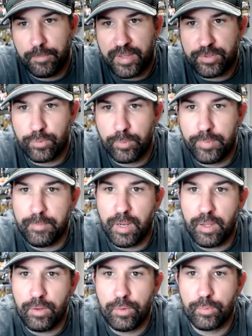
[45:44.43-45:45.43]
Bassing with Big
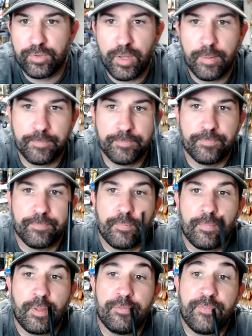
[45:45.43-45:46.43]
Malone. What's up?
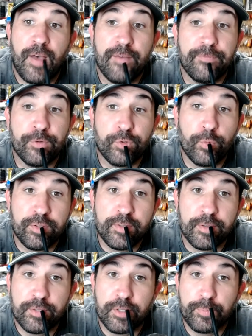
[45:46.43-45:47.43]
5 for
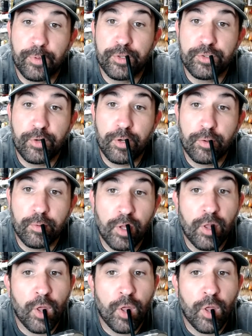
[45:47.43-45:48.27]
26. That's pretty strong.